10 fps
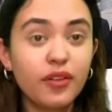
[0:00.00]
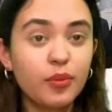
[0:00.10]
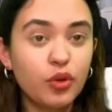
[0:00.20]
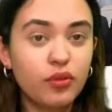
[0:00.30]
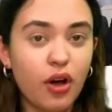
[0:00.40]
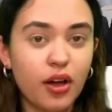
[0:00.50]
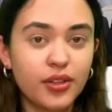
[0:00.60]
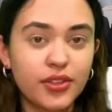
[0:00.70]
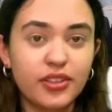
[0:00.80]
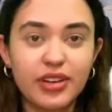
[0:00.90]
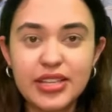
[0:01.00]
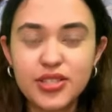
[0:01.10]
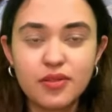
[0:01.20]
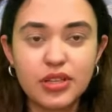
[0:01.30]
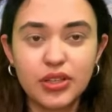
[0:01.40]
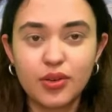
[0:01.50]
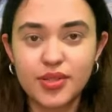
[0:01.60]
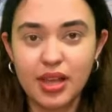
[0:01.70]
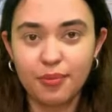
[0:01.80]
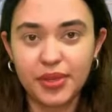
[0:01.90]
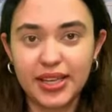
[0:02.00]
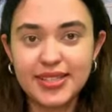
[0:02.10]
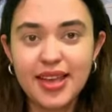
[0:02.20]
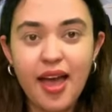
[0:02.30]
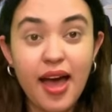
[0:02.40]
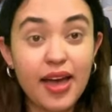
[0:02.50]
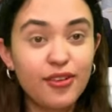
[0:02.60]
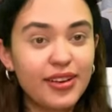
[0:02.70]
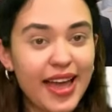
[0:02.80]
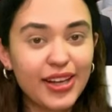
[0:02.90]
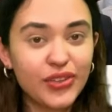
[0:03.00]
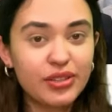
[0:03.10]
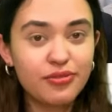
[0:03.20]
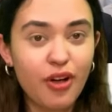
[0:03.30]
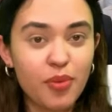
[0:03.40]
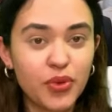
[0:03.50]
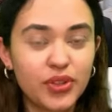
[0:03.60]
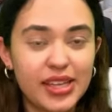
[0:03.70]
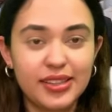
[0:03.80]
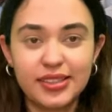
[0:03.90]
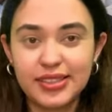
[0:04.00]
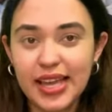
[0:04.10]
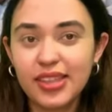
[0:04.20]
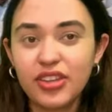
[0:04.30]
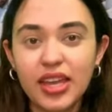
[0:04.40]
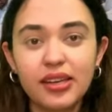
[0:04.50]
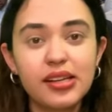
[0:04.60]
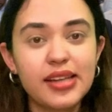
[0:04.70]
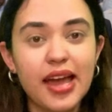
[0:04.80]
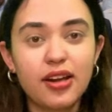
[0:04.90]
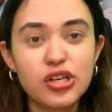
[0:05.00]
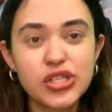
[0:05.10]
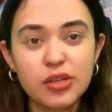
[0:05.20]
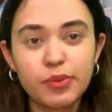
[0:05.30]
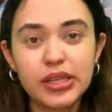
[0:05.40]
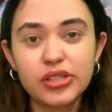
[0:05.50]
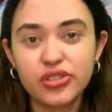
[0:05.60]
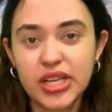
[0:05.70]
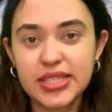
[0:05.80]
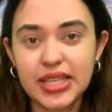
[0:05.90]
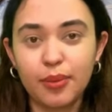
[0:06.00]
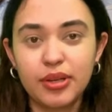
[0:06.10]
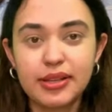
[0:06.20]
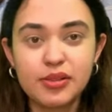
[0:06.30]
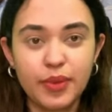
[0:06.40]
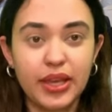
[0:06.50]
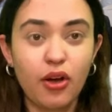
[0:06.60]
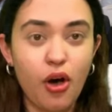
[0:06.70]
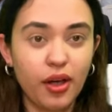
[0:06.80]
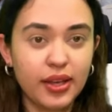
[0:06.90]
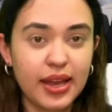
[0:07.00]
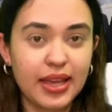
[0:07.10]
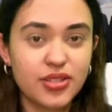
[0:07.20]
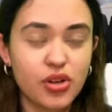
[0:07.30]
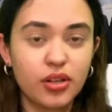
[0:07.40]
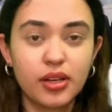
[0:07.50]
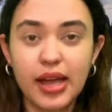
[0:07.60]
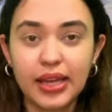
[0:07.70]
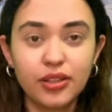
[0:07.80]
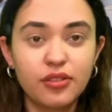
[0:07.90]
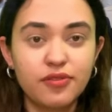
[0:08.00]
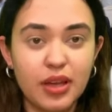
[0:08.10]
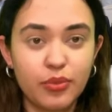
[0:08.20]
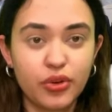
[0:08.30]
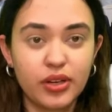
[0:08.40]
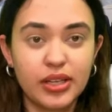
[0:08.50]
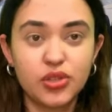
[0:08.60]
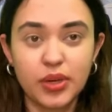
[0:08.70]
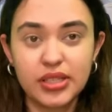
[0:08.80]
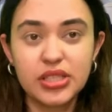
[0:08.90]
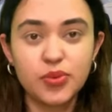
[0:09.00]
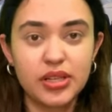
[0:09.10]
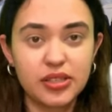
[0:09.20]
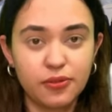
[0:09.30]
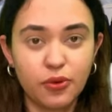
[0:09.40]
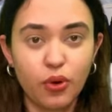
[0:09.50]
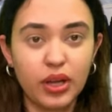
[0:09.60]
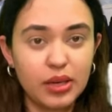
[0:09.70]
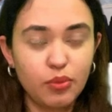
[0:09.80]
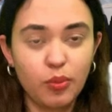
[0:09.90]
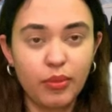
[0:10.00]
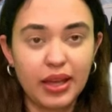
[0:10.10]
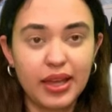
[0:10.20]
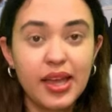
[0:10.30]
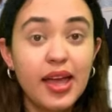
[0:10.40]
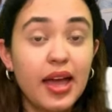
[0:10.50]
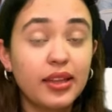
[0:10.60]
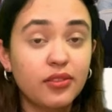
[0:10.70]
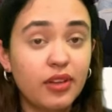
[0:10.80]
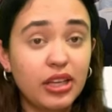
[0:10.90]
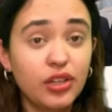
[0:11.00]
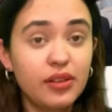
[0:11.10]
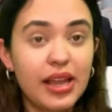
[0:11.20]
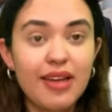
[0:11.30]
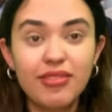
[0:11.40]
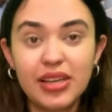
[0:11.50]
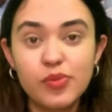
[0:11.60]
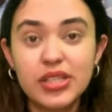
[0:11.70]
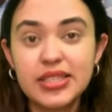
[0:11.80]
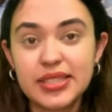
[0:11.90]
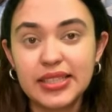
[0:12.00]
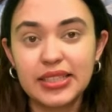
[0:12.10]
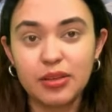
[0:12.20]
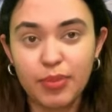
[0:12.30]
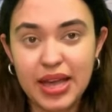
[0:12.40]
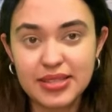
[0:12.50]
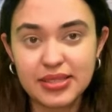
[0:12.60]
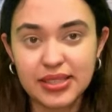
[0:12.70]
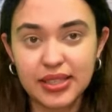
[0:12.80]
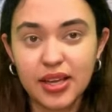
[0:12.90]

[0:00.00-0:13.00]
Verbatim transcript: we move on to the rest of the news updates, I would like to inform you that the 10th India Tanker Shipping and Trade Summit is being organized on 9th of February 2024 in Mumbai and the venue will have limited seating capacity.